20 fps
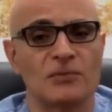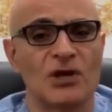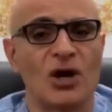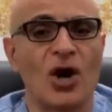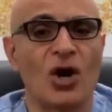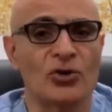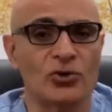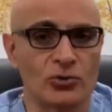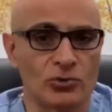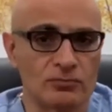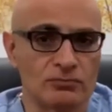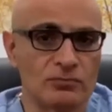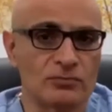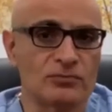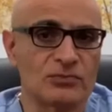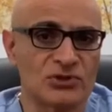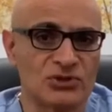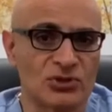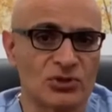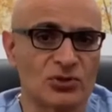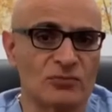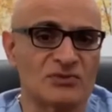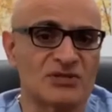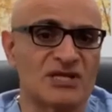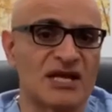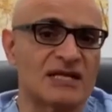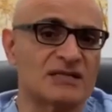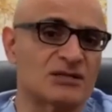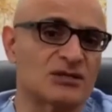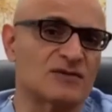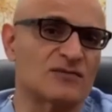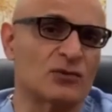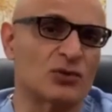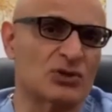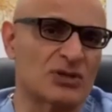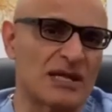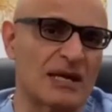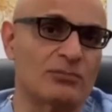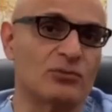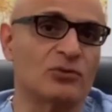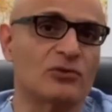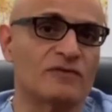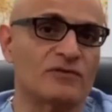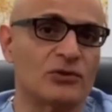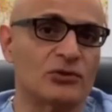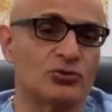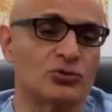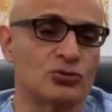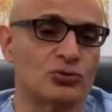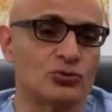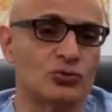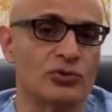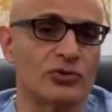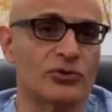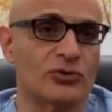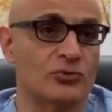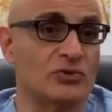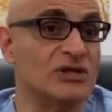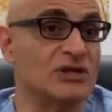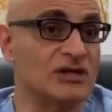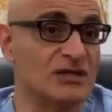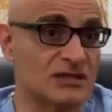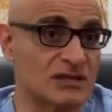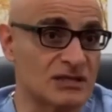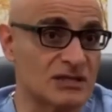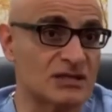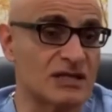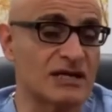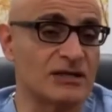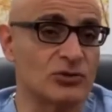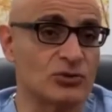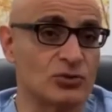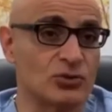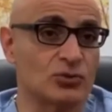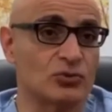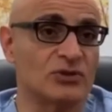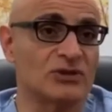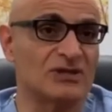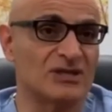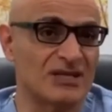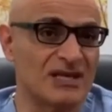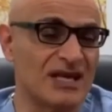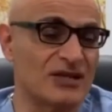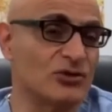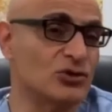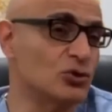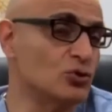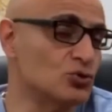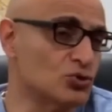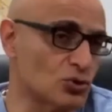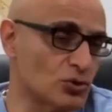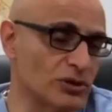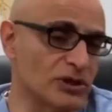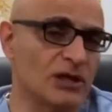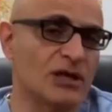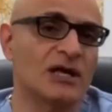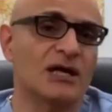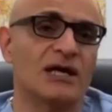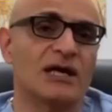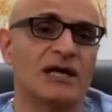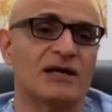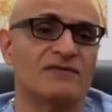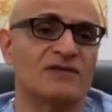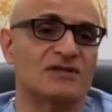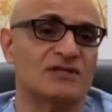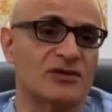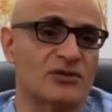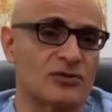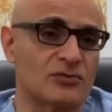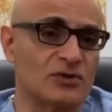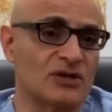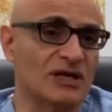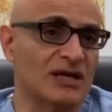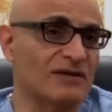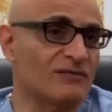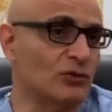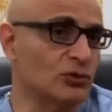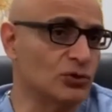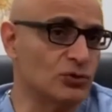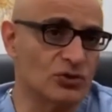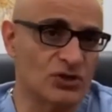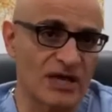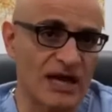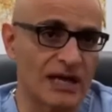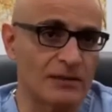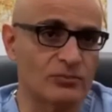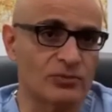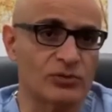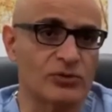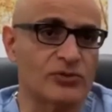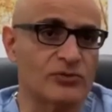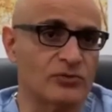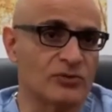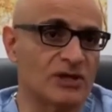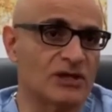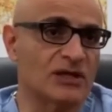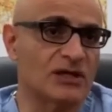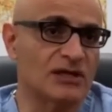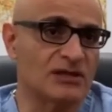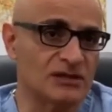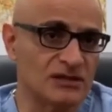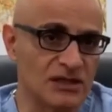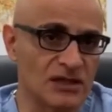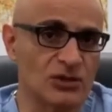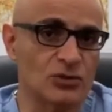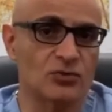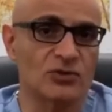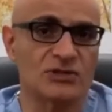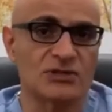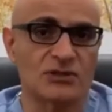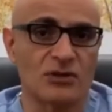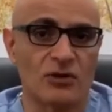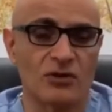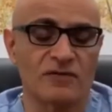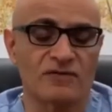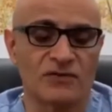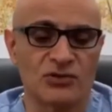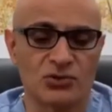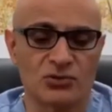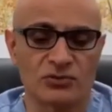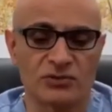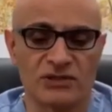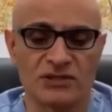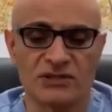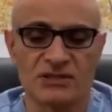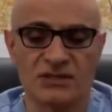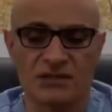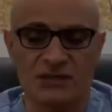other circumstances. For example, if there are 2 or 3 discs that you're doing together, usually if it's a 3-level, you can't put 3 contiguous artificial discs